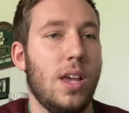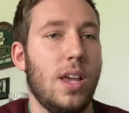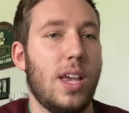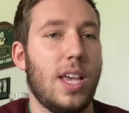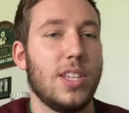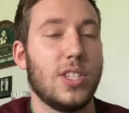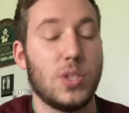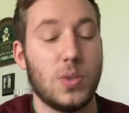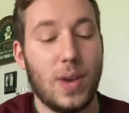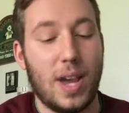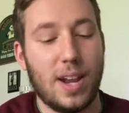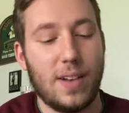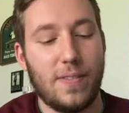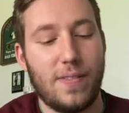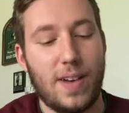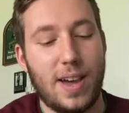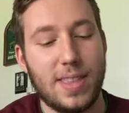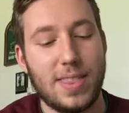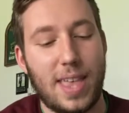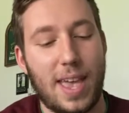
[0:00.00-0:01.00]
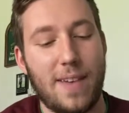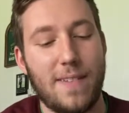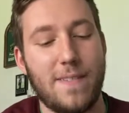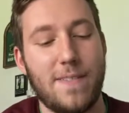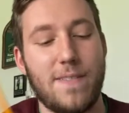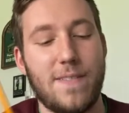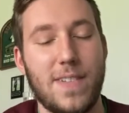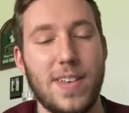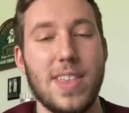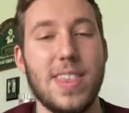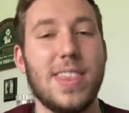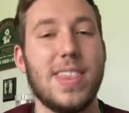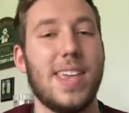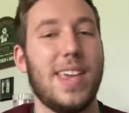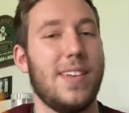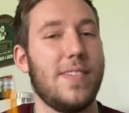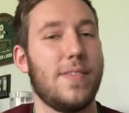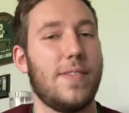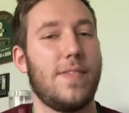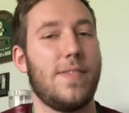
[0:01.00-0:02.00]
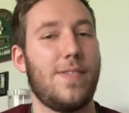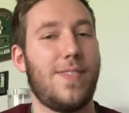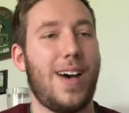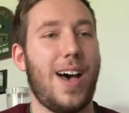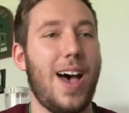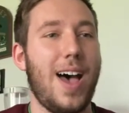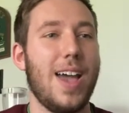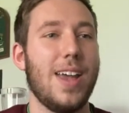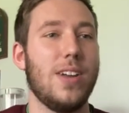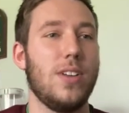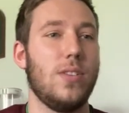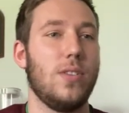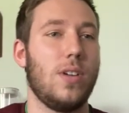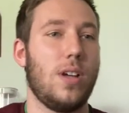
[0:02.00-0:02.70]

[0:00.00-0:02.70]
is you got to find that 5th and final